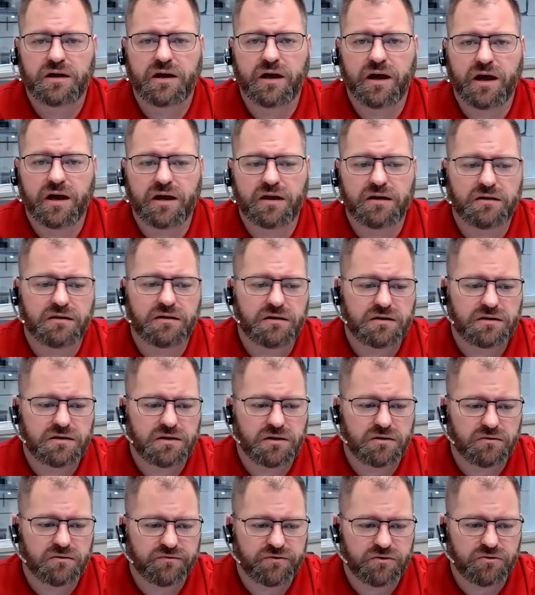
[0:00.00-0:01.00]
And
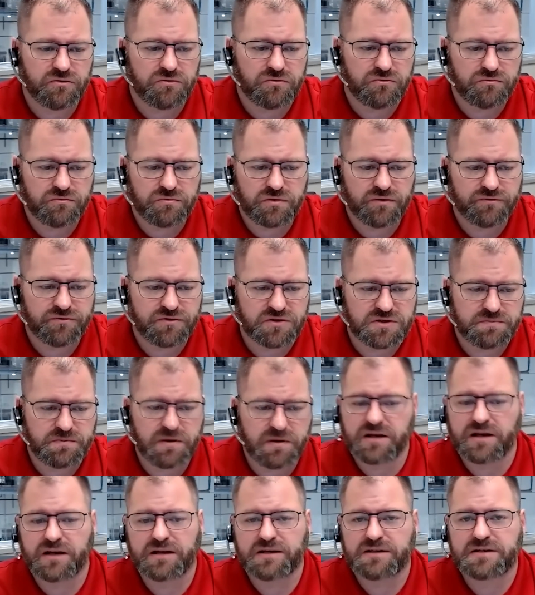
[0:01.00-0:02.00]
if you
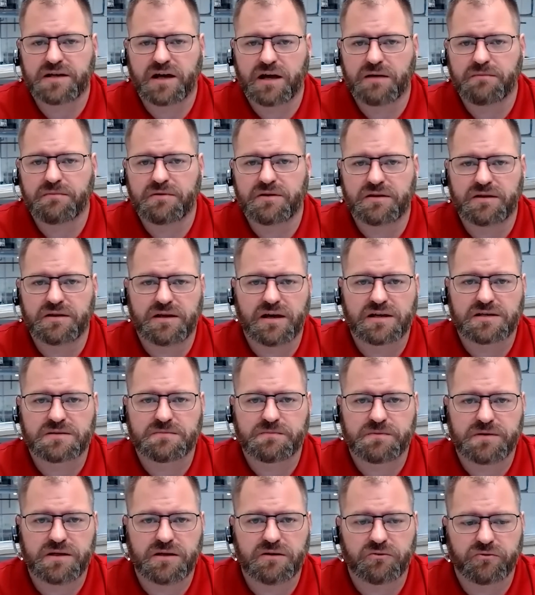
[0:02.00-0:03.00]
spend any time in the
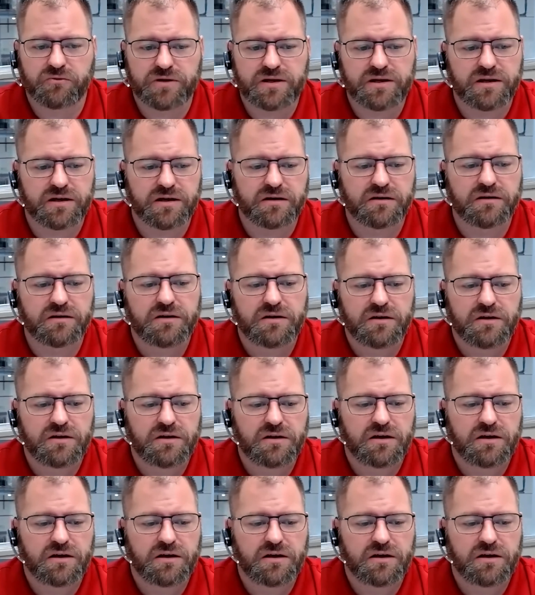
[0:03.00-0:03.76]
SP arena,